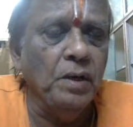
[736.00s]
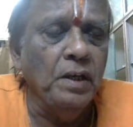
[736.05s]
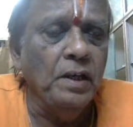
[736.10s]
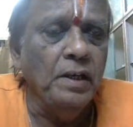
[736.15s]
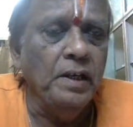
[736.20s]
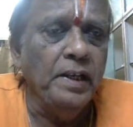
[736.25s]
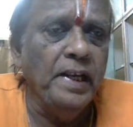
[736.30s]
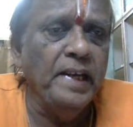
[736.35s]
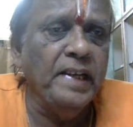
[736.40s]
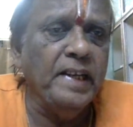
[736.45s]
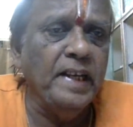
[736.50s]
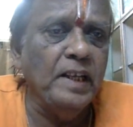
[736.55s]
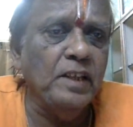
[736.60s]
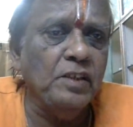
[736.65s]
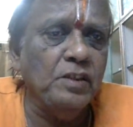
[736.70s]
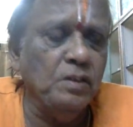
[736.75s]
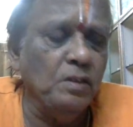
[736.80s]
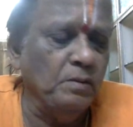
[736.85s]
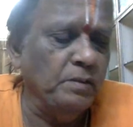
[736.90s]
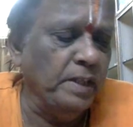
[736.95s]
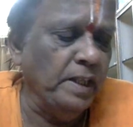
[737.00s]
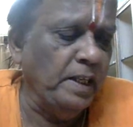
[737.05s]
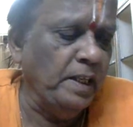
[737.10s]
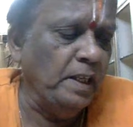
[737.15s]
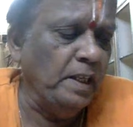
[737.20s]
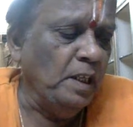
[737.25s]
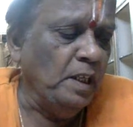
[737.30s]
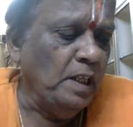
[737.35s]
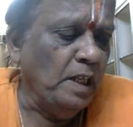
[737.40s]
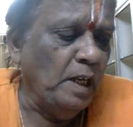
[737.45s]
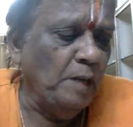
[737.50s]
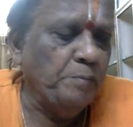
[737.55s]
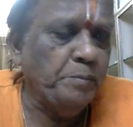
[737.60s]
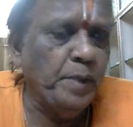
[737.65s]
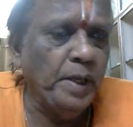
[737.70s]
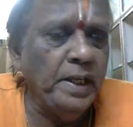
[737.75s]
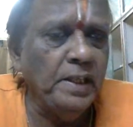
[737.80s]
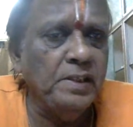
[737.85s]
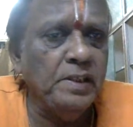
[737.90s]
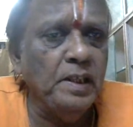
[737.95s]
the
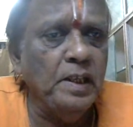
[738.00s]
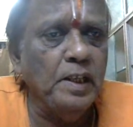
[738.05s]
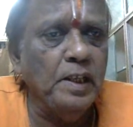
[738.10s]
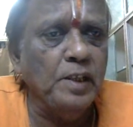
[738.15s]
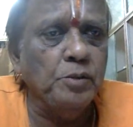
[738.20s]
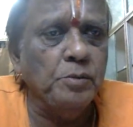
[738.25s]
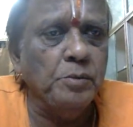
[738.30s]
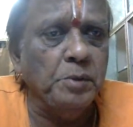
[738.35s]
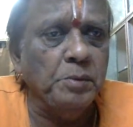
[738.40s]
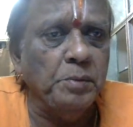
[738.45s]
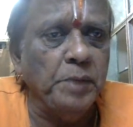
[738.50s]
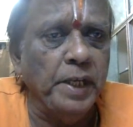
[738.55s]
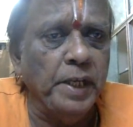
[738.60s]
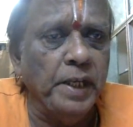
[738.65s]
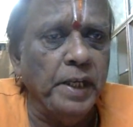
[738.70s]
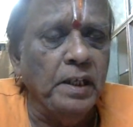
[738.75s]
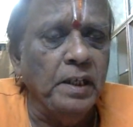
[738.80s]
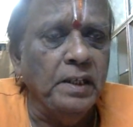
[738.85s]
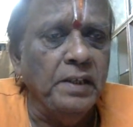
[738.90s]
appraisal has to be made,